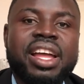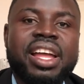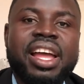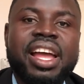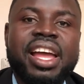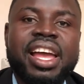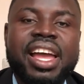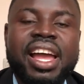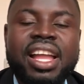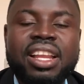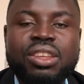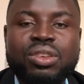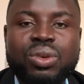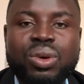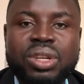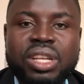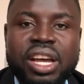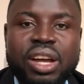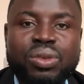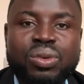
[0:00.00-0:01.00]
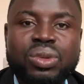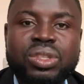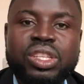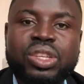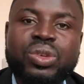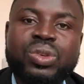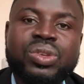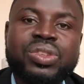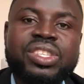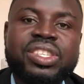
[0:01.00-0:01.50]
Aliko Dangote,
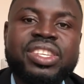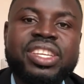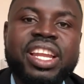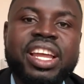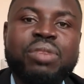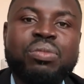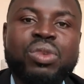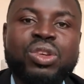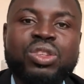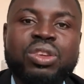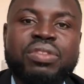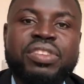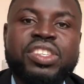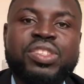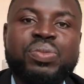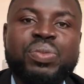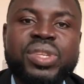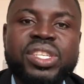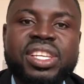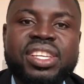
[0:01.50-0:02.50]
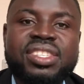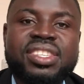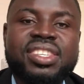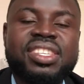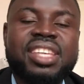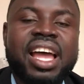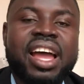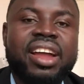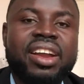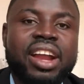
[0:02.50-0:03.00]
you see that most of his
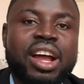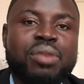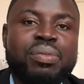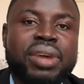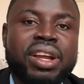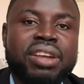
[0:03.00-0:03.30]
businesses are around